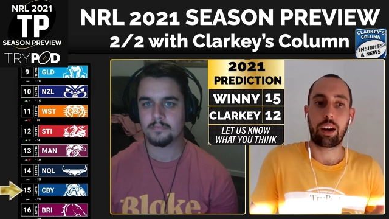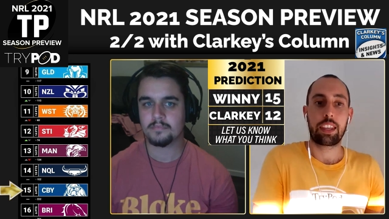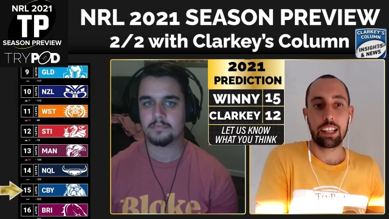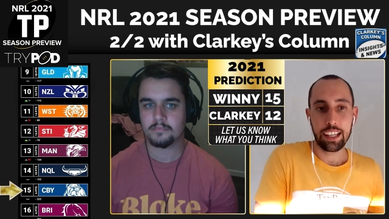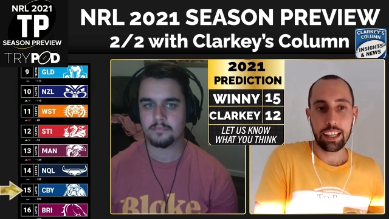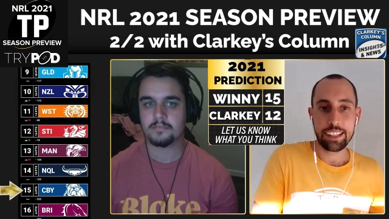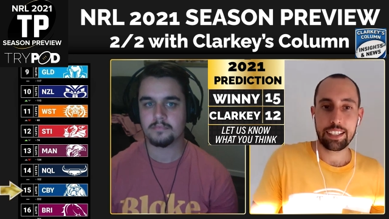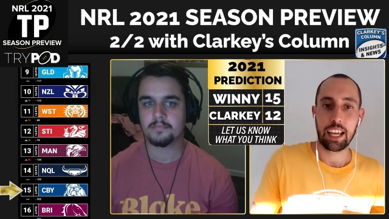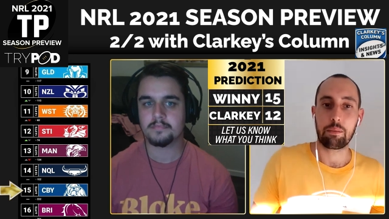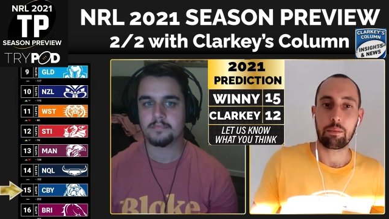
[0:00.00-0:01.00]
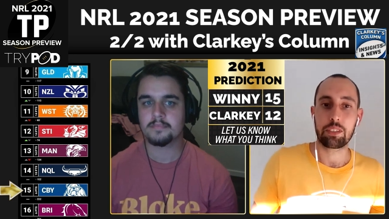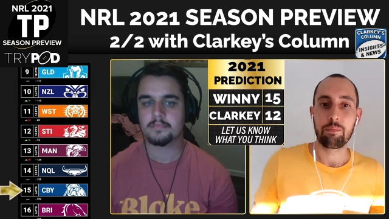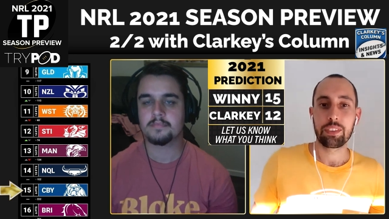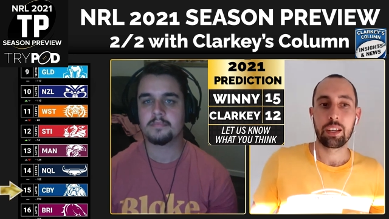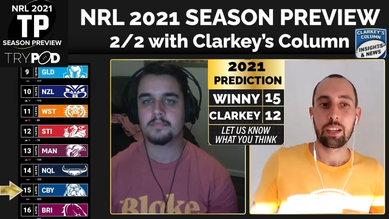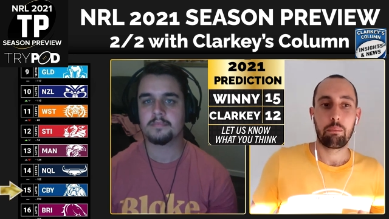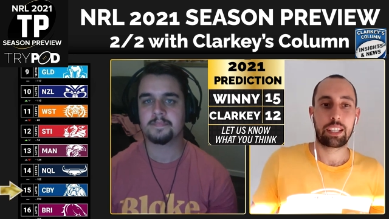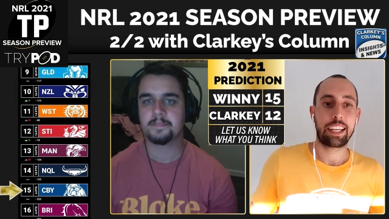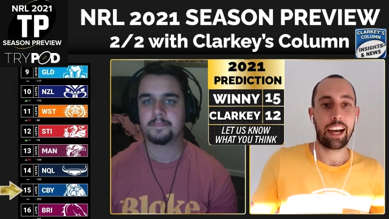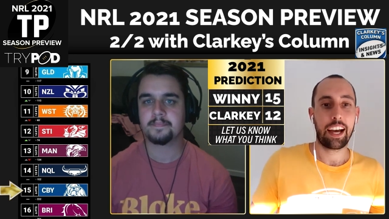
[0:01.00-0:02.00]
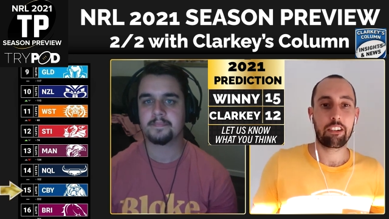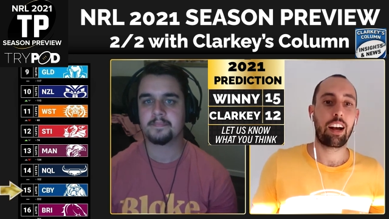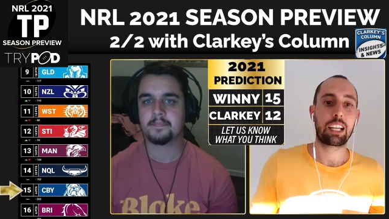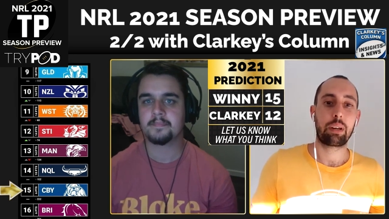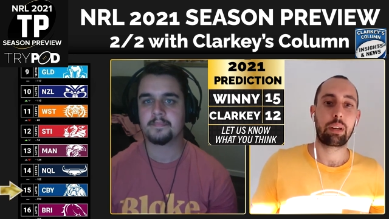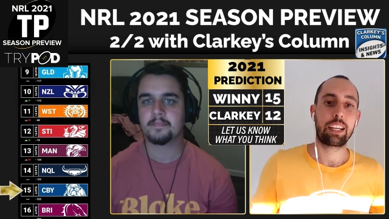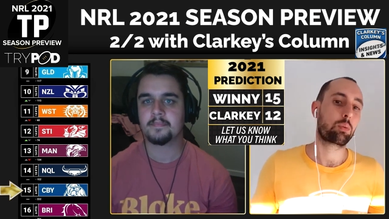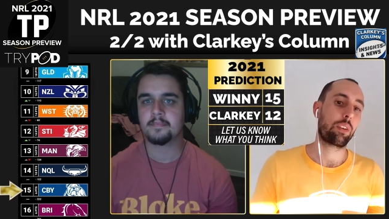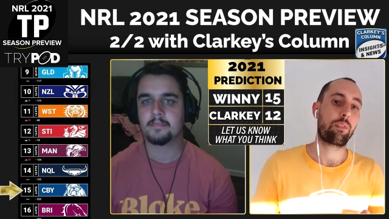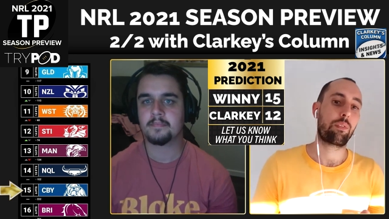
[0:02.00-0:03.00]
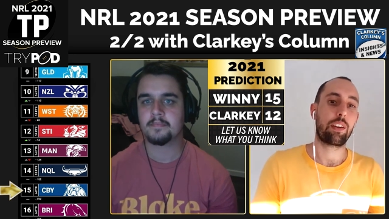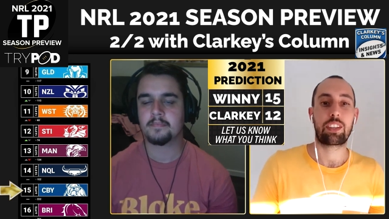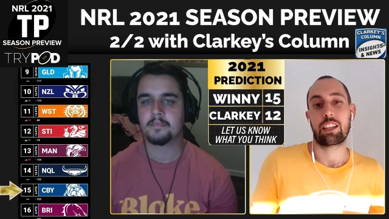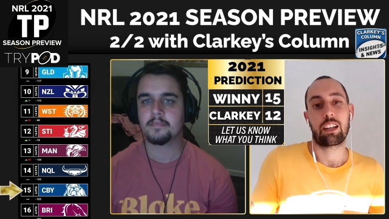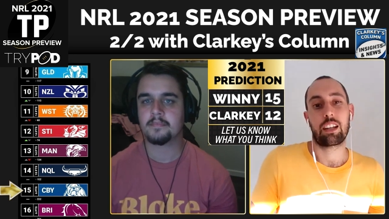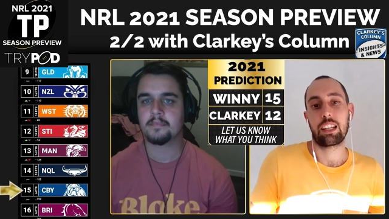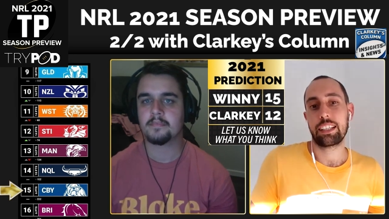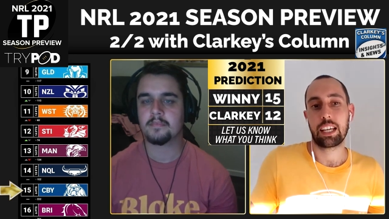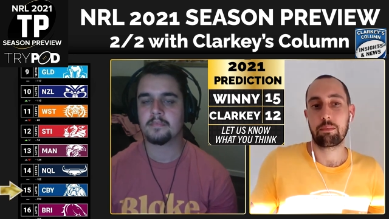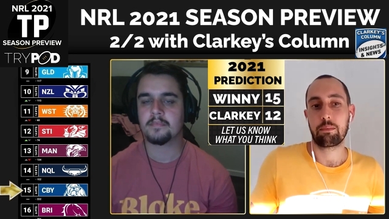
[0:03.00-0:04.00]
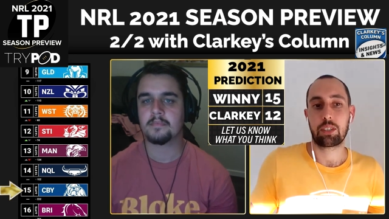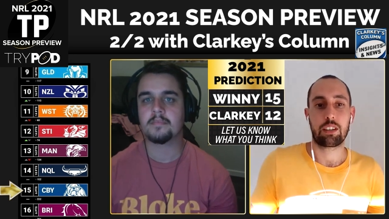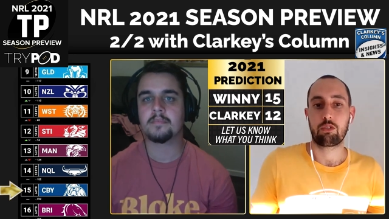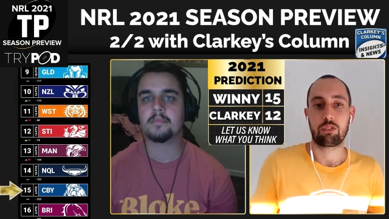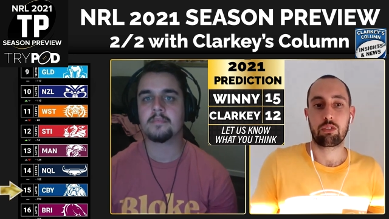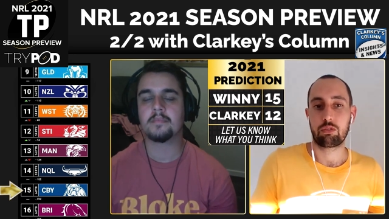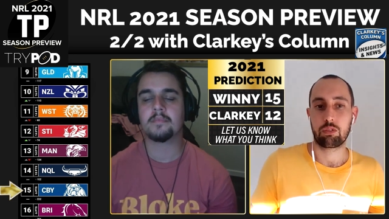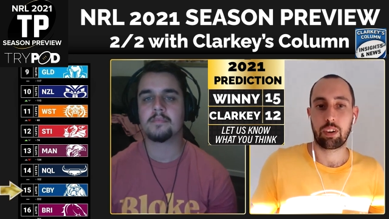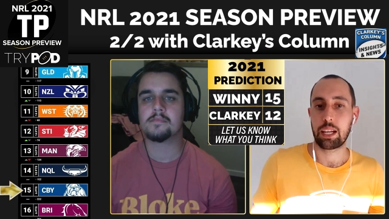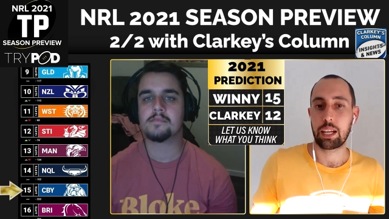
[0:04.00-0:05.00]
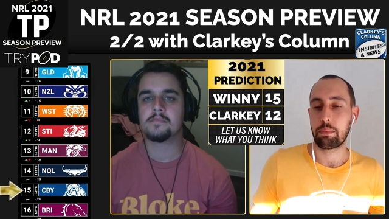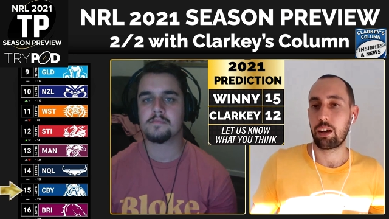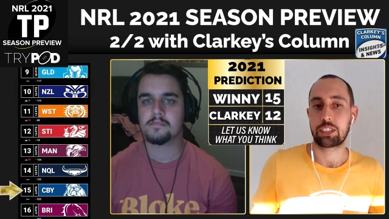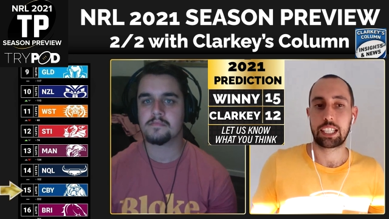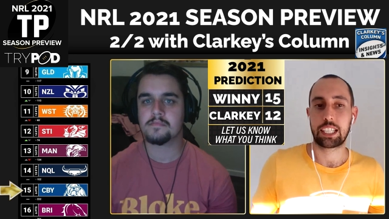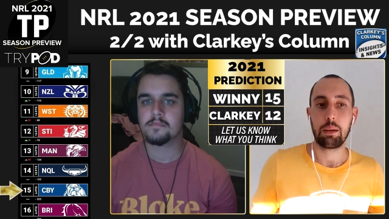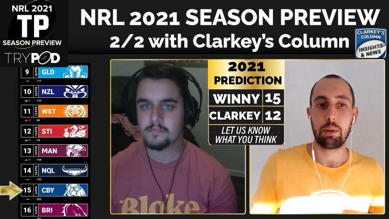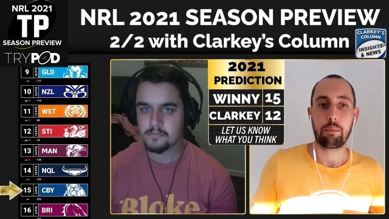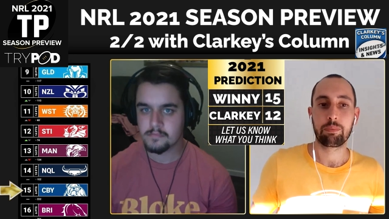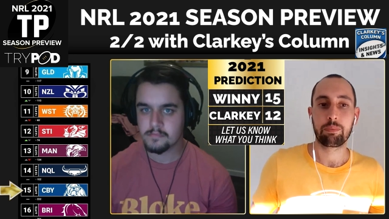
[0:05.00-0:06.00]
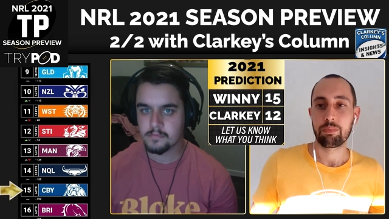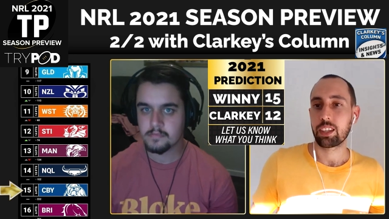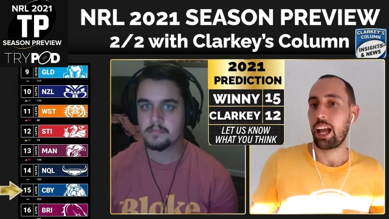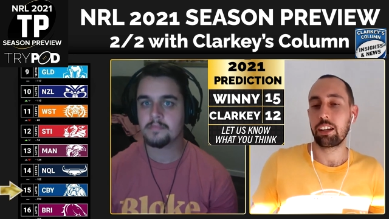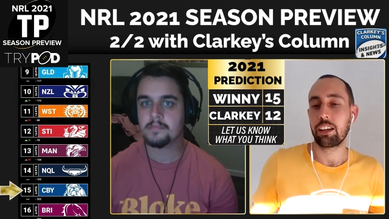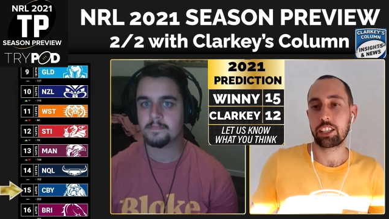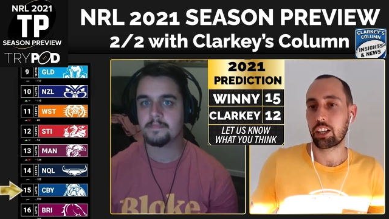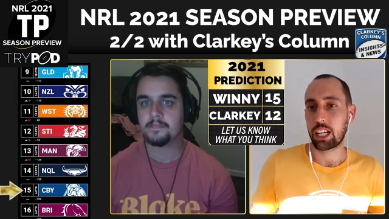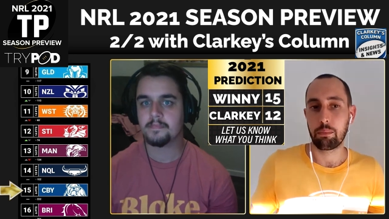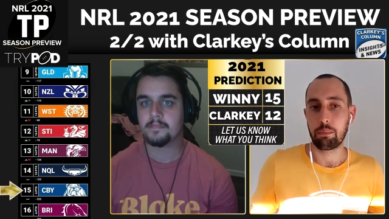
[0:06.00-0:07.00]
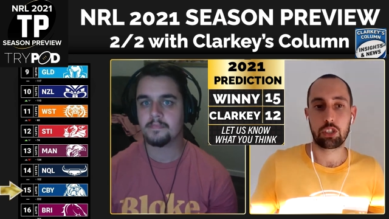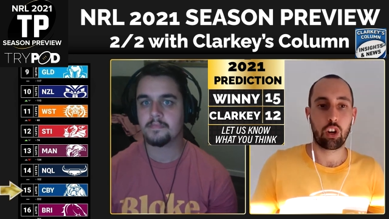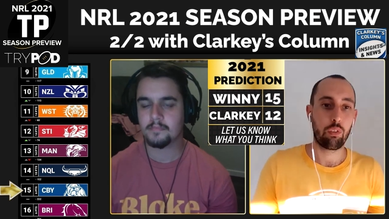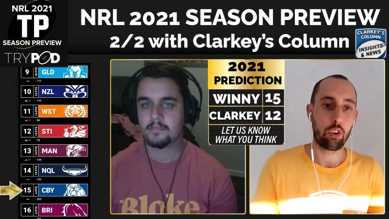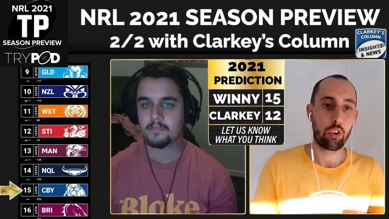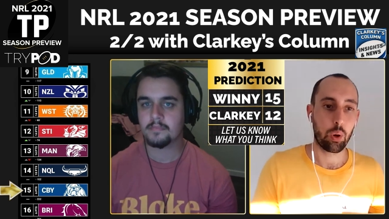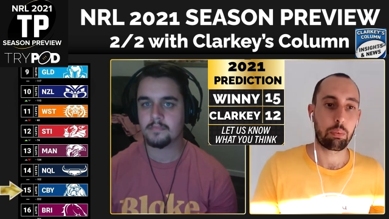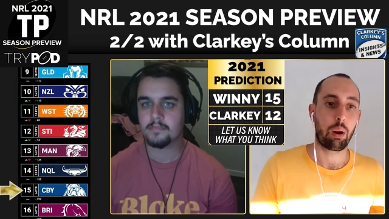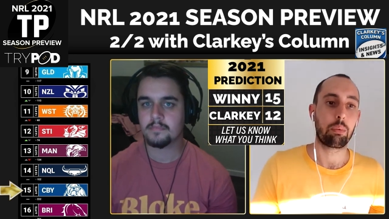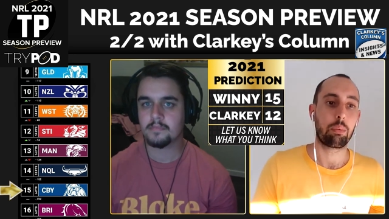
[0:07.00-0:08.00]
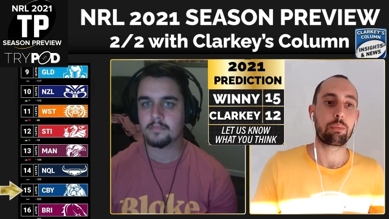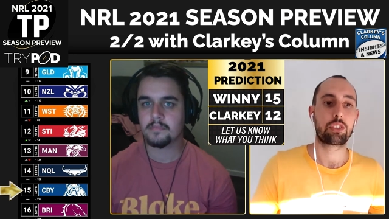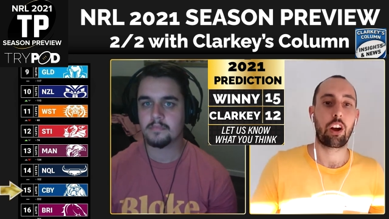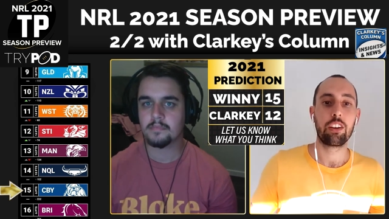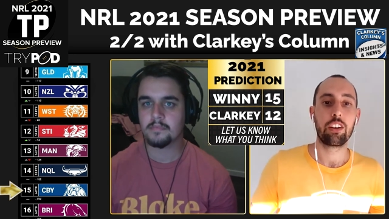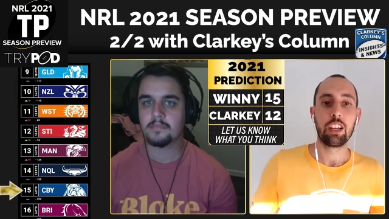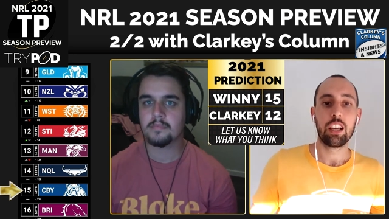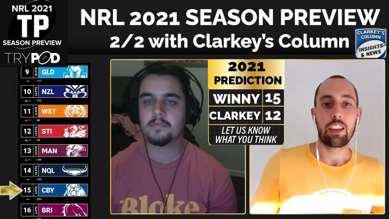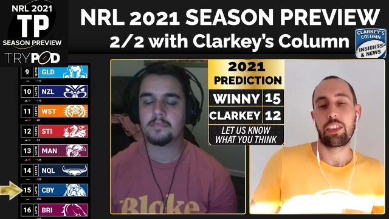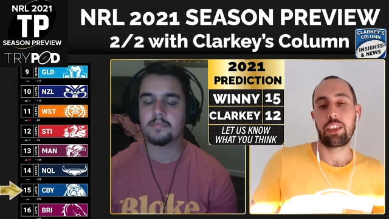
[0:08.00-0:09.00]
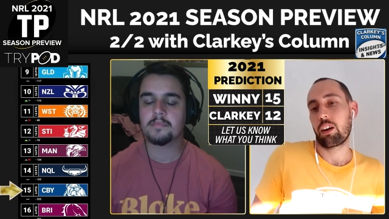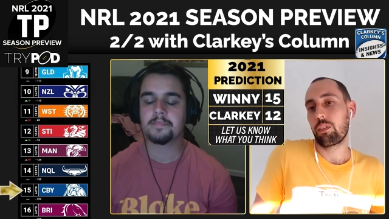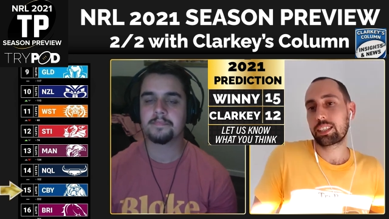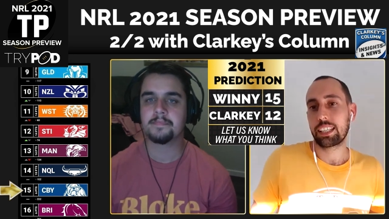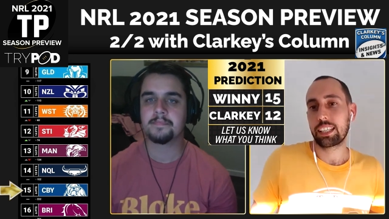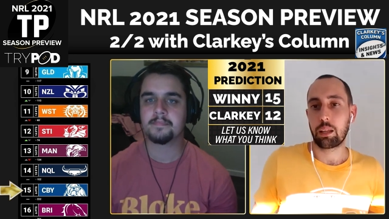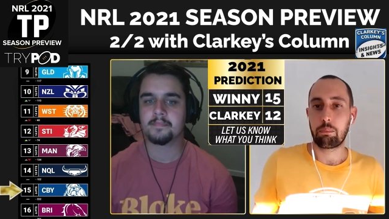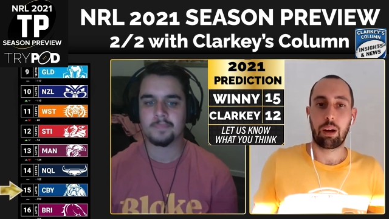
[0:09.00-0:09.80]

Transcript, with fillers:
Speaker 1: for one of the elite teams. But the counter-argument is, well, if the elite team didn't rate him enough to keep him, how's he going to come and solve all your problems? So, obviously,